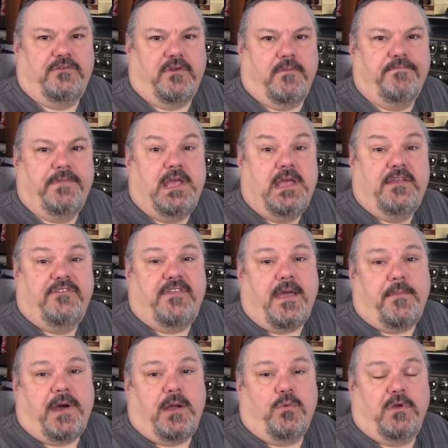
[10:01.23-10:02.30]
So
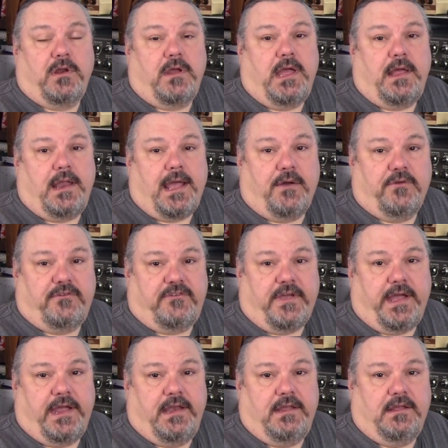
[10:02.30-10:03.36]
stand by. We're going to
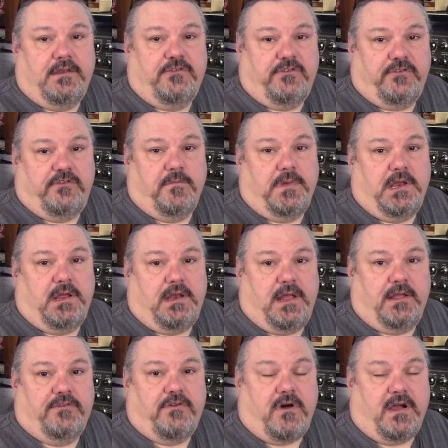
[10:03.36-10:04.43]
outside in just a minute
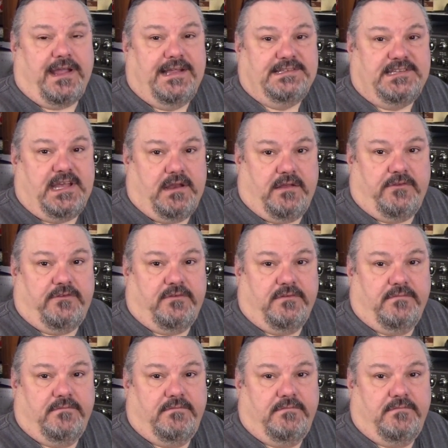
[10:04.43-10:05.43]
and talk antennas.